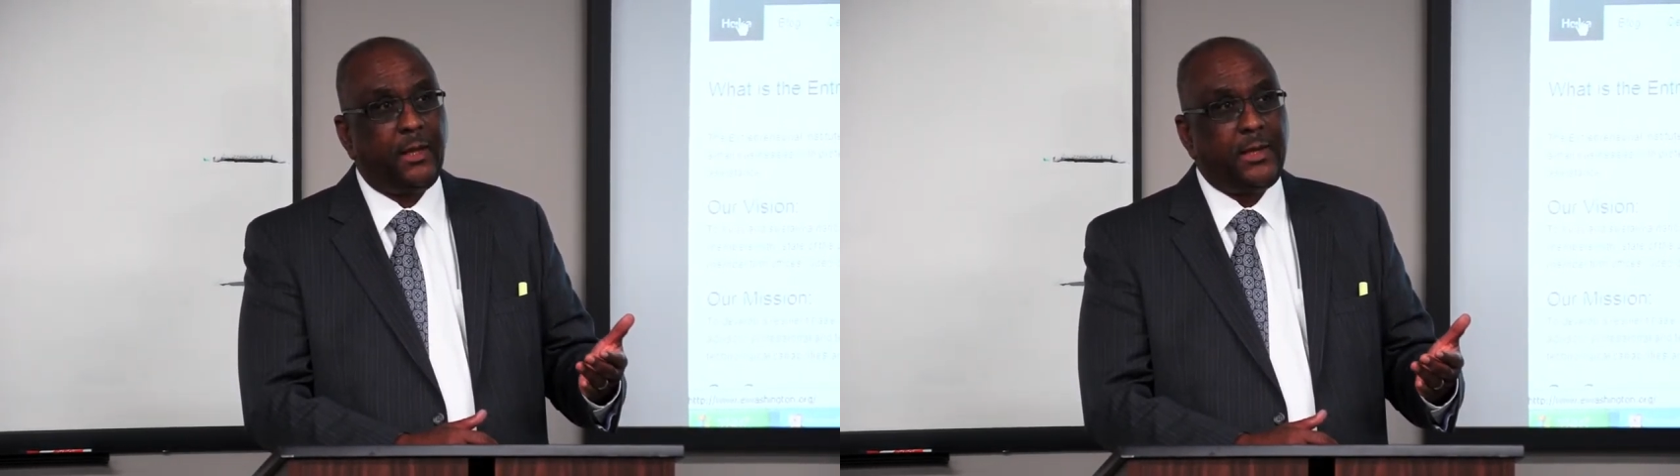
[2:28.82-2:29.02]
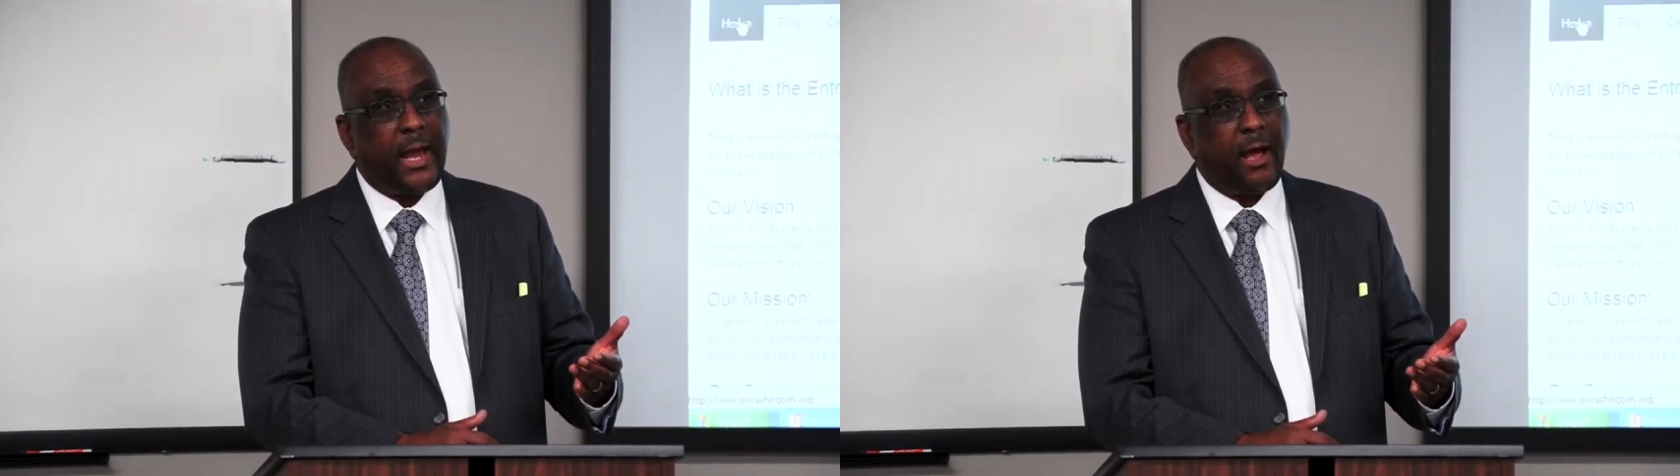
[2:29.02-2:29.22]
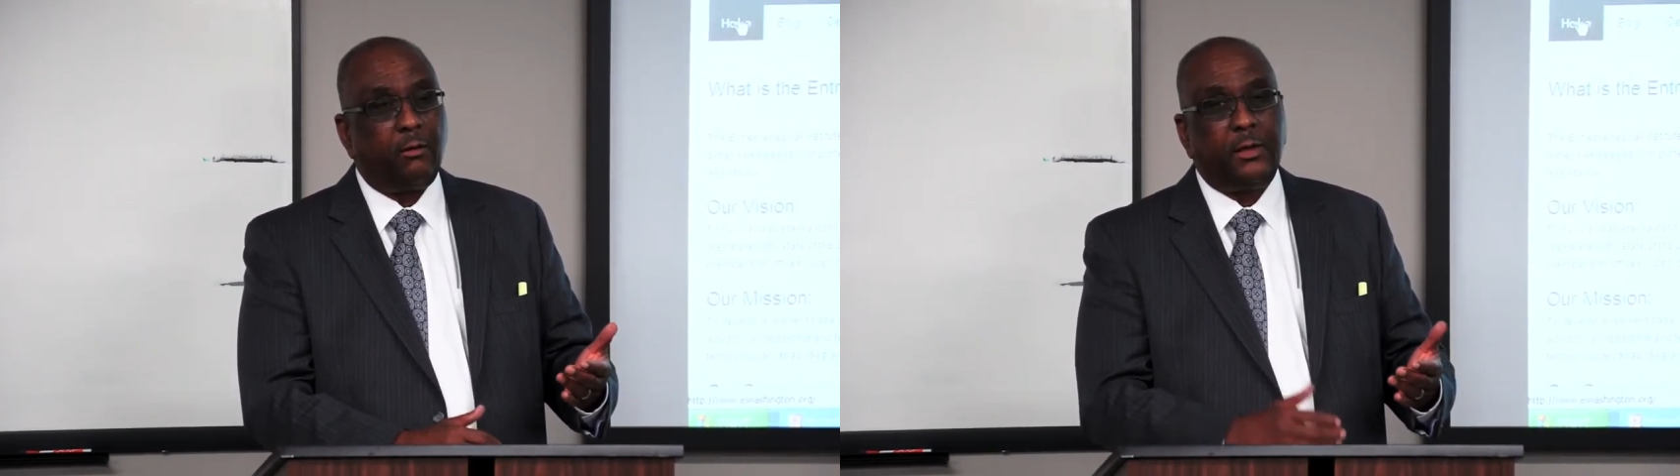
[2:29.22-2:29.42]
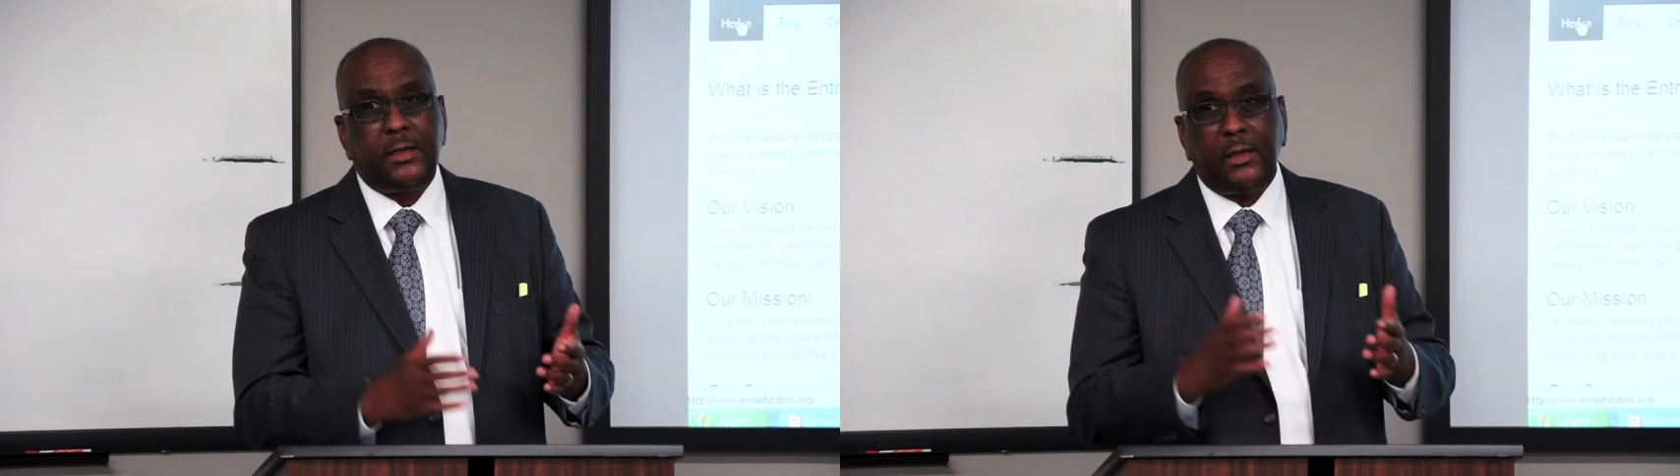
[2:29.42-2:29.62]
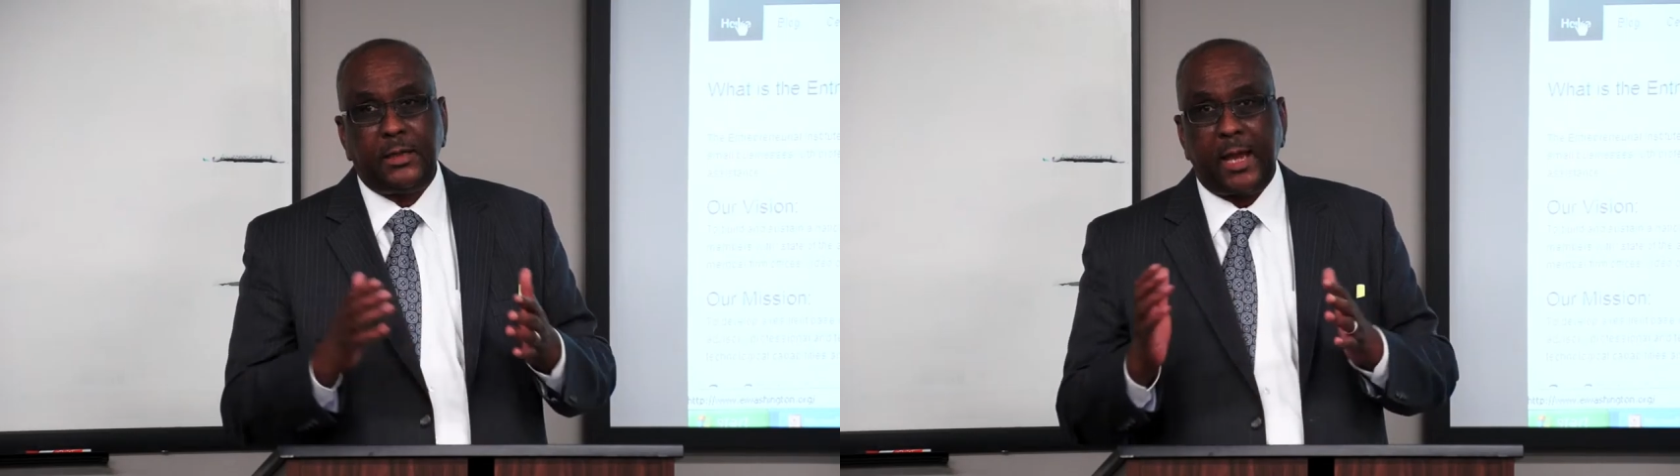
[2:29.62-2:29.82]
Now,
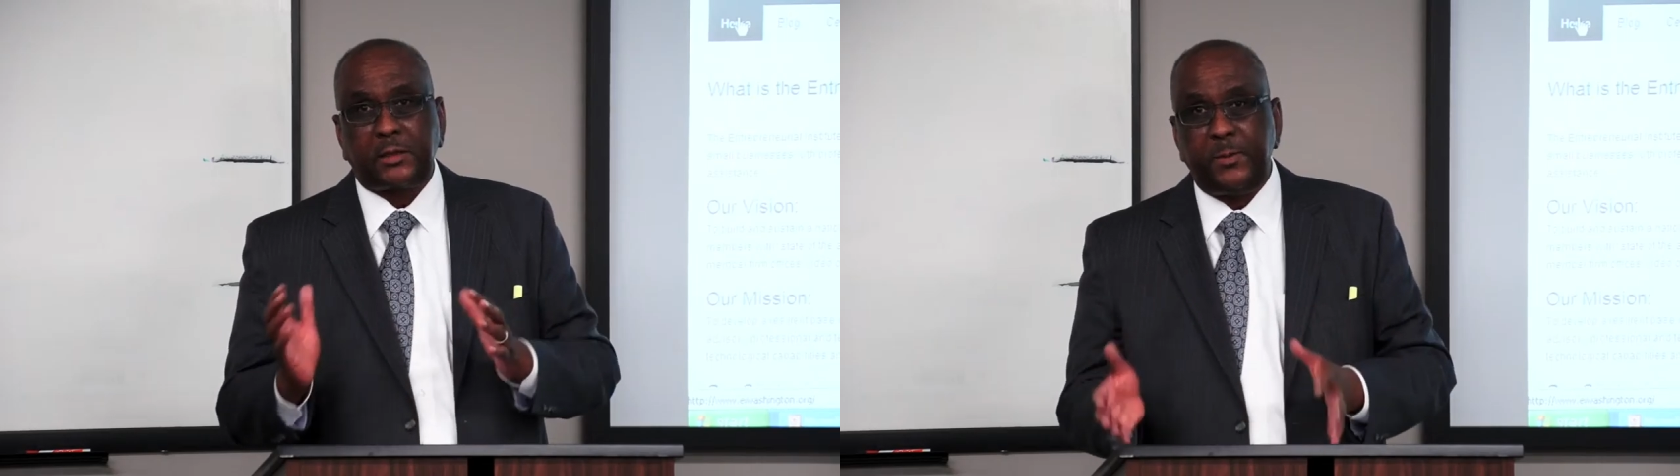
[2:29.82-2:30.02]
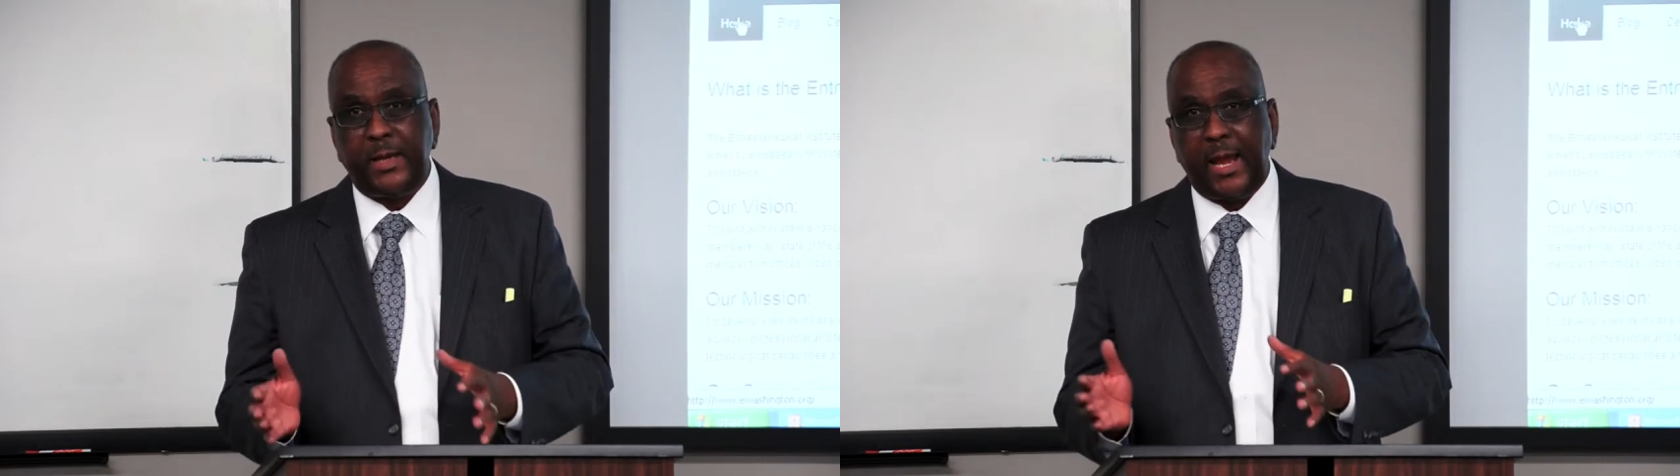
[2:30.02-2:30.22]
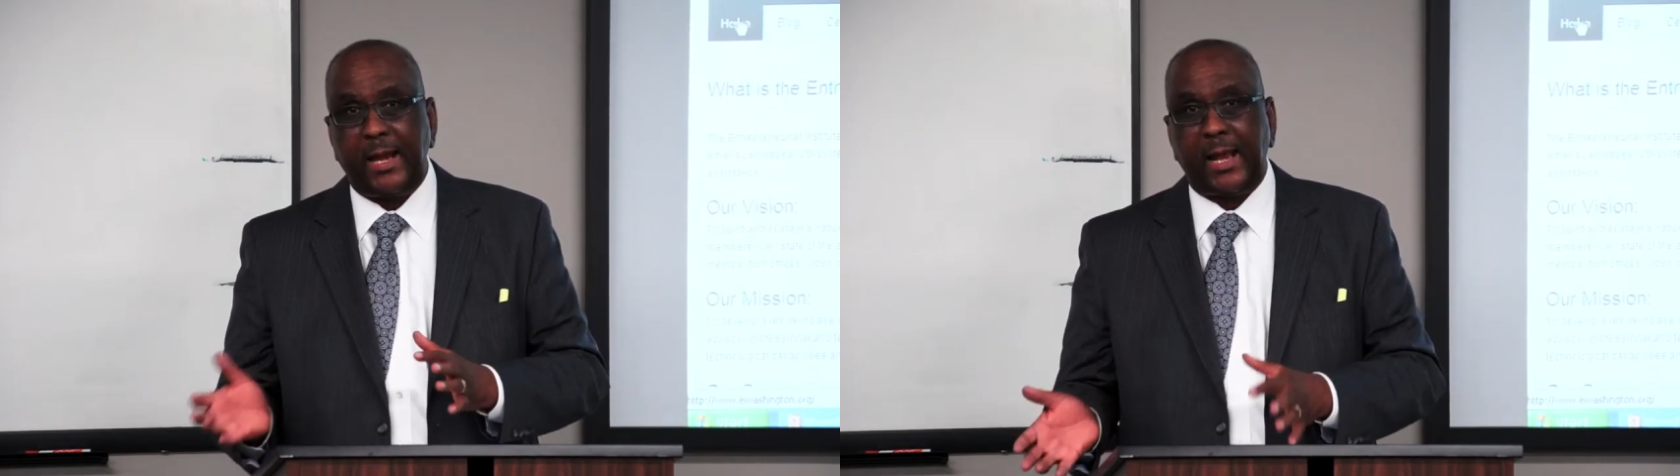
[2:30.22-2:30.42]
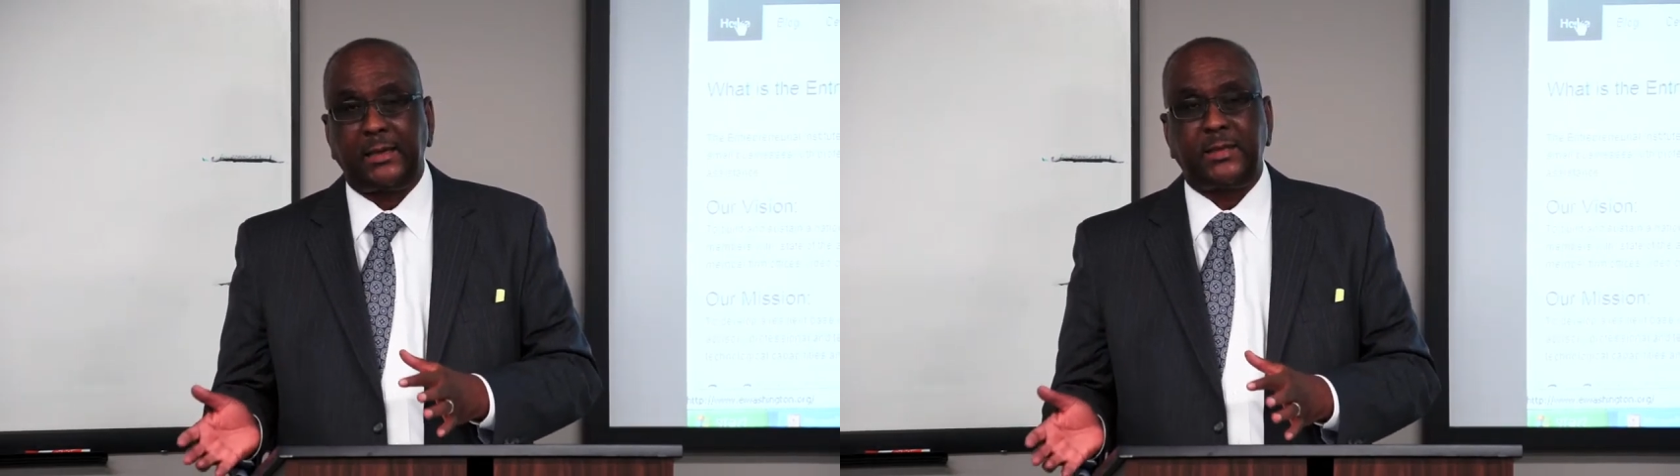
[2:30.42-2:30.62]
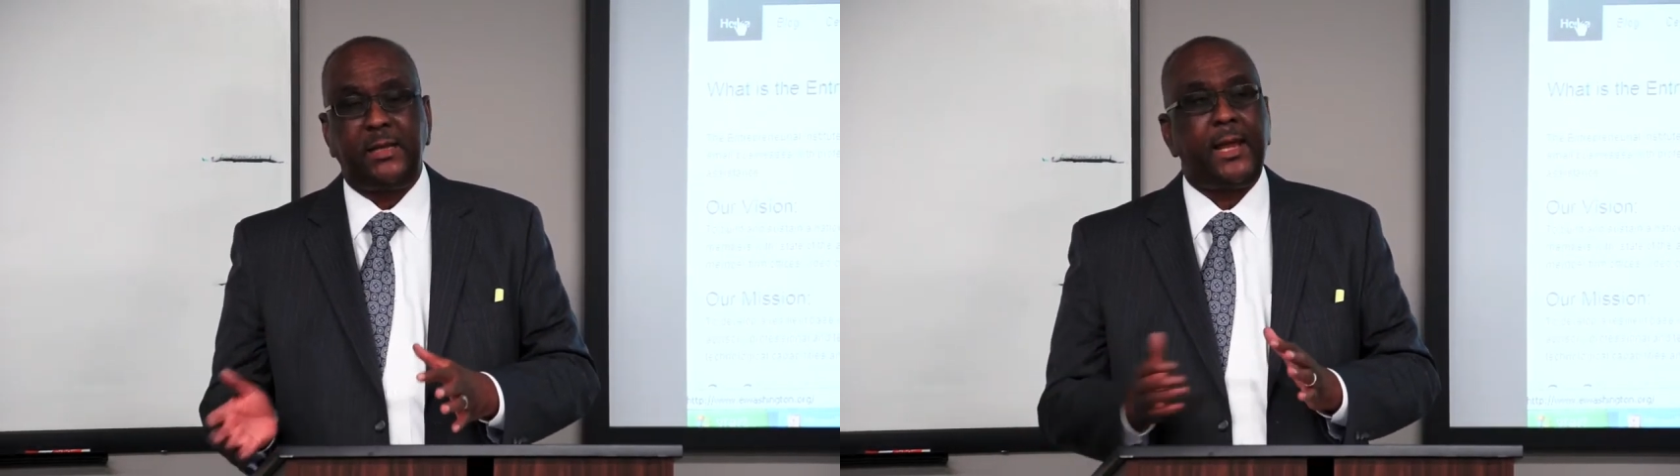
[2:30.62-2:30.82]
the SBA, like I say,